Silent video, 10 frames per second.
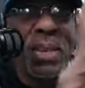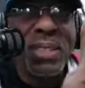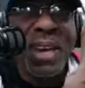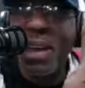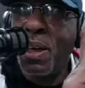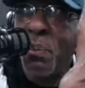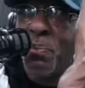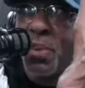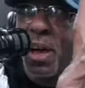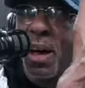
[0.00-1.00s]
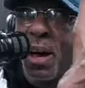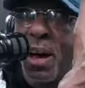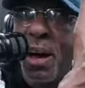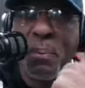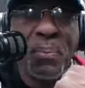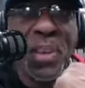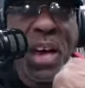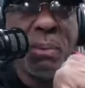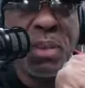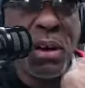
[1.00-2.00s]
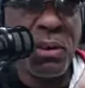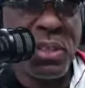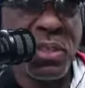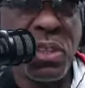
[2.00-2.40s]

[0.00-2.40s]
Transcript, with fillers: say, uh, I'm now assistant